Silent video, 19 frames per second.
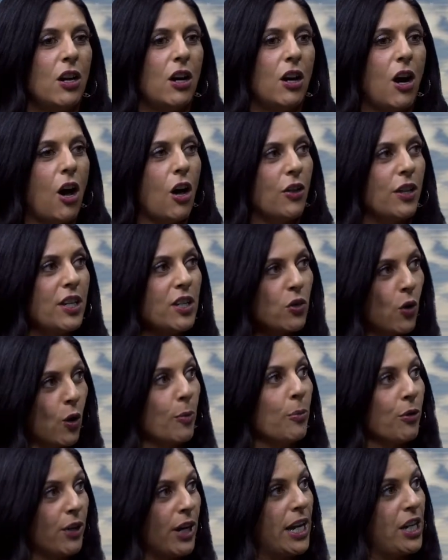all these
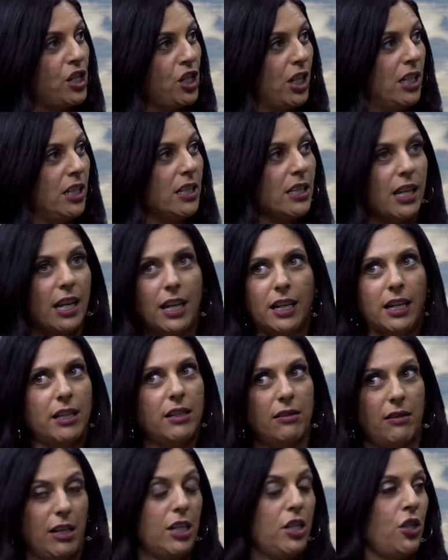corporations, and
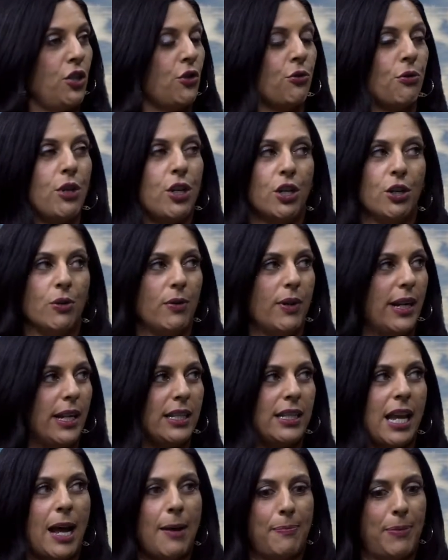it's true,
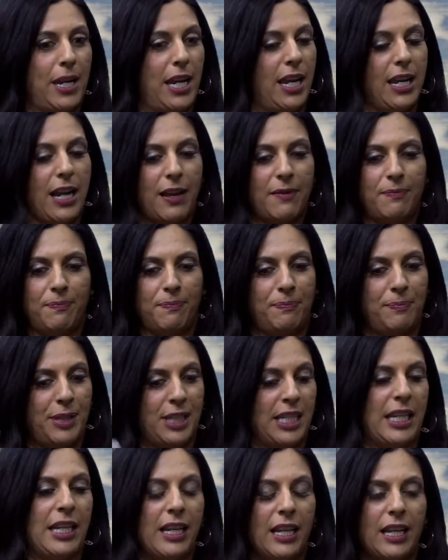it's happening. I've
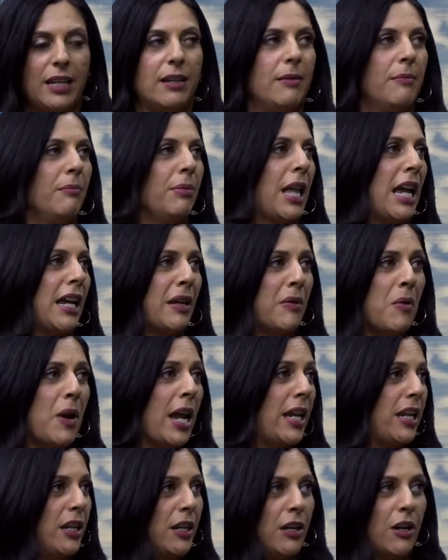seen it in black and
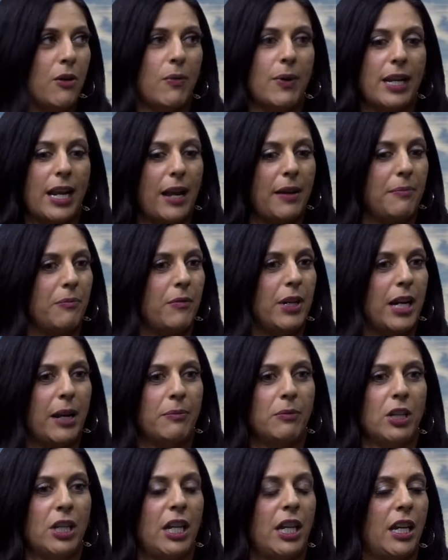white. When I'm
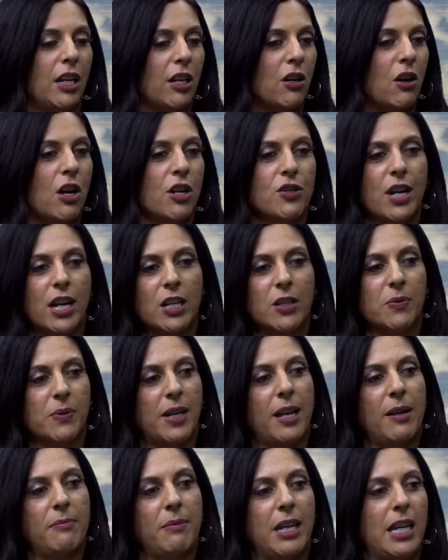looking at contracts, when
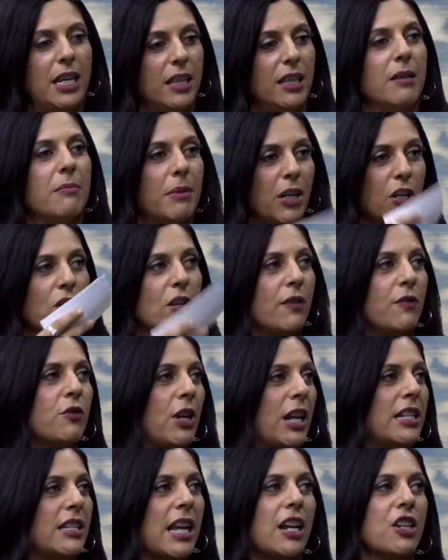I'm in the middle of
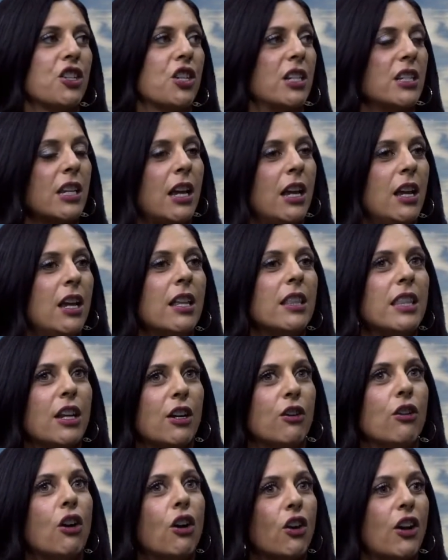transactions,
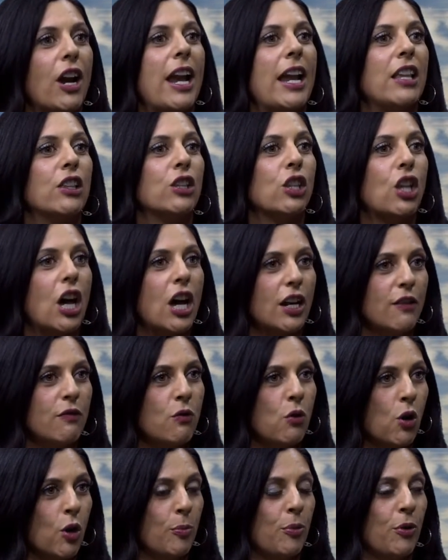there are a lot of
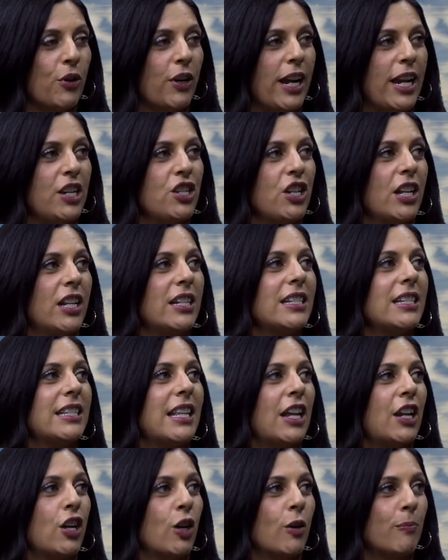corporations
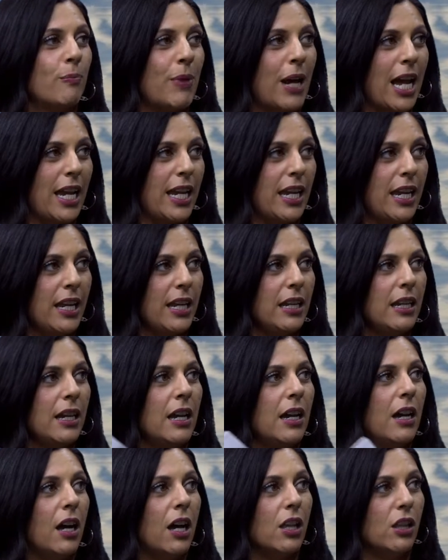that are buying
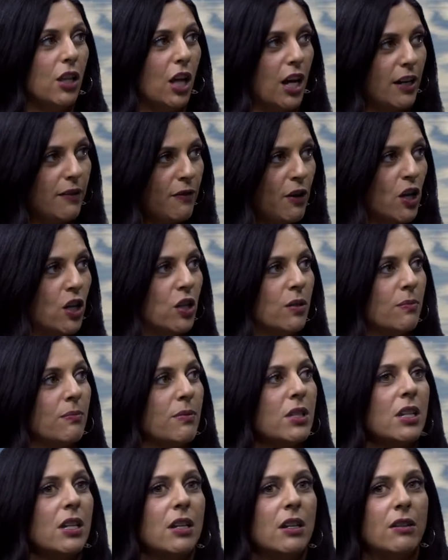a lot of
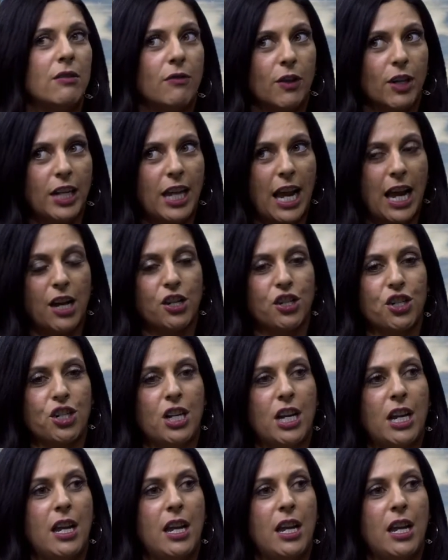homes for cash.